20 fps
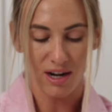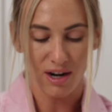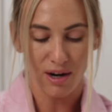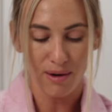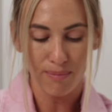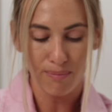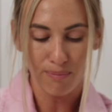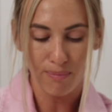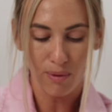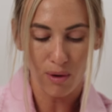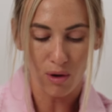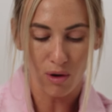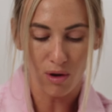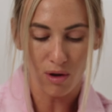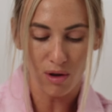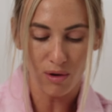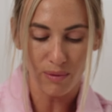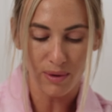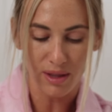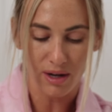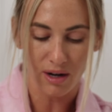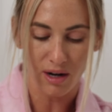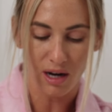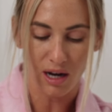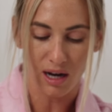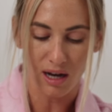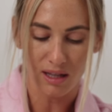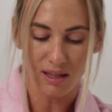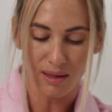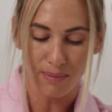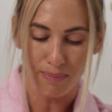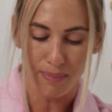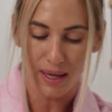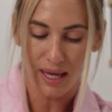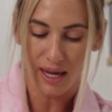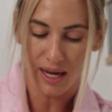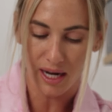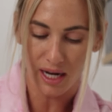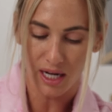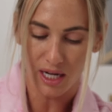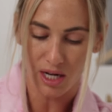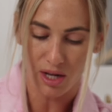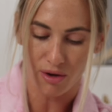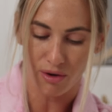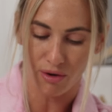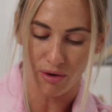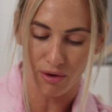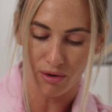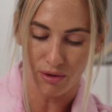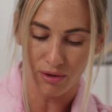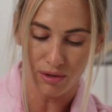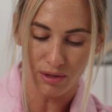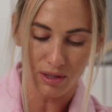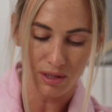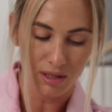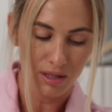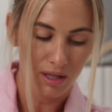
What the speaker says: our bowl with our jalapenos,